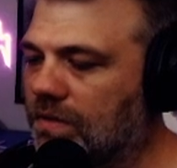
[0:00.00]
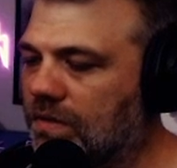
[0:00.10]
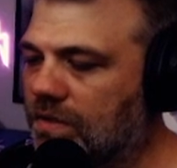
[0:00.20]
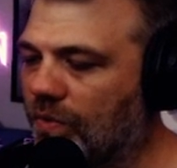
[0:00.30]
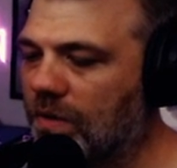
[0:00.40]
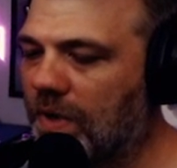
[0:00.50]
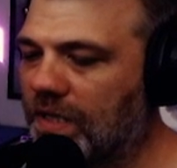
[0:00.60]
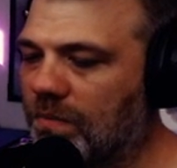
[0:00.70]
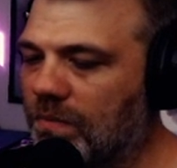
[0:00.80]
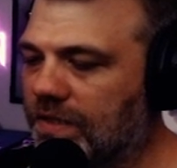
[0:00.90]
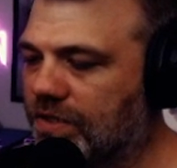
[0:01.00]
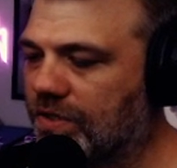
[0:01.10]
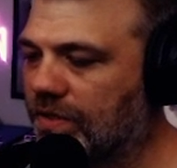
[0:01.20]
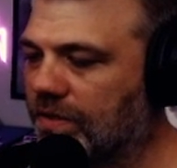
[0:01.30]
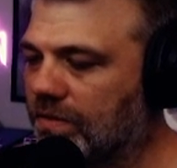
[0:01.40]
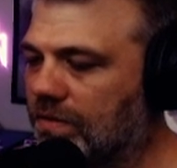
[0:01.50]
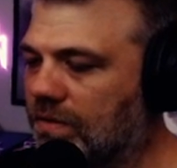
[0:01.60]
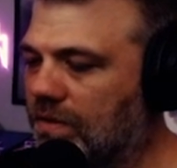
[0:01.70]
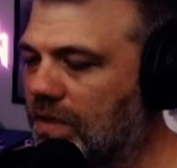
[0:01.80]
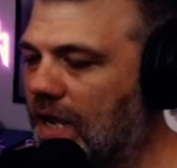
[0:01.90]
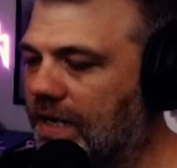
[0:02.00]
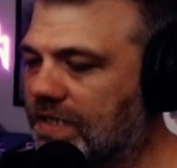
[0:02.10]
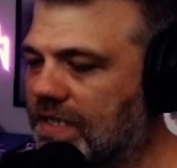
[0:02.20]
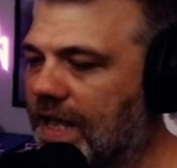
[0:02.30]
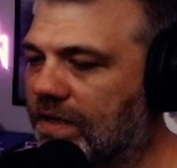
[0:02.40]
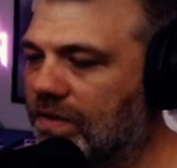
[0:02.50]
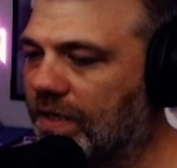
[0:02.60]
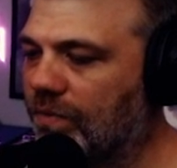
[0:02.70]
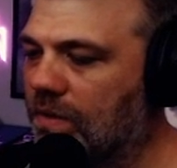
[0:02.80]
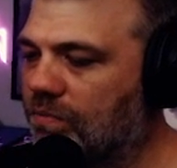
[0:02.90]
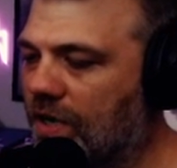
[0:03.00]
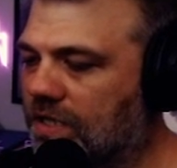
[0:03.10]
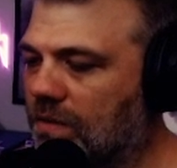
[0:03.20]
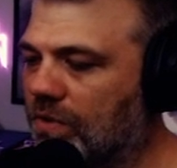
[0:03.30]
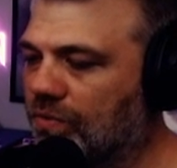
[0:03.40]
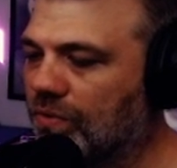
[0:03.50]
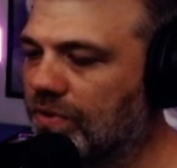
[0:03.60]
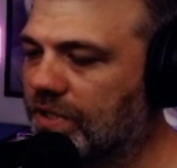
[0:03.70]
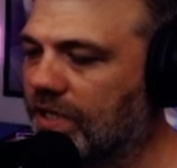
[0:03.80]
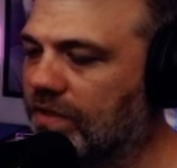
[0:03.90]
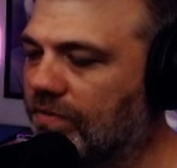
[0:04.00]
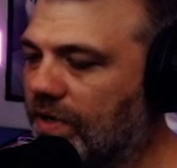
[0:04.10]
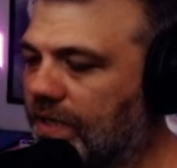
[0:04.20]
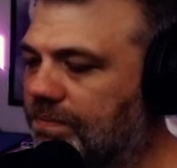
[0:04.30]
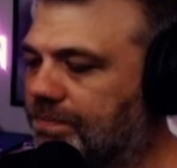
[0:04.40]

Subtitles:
So we can make the monster not exactly, we can break some of the rules here, right?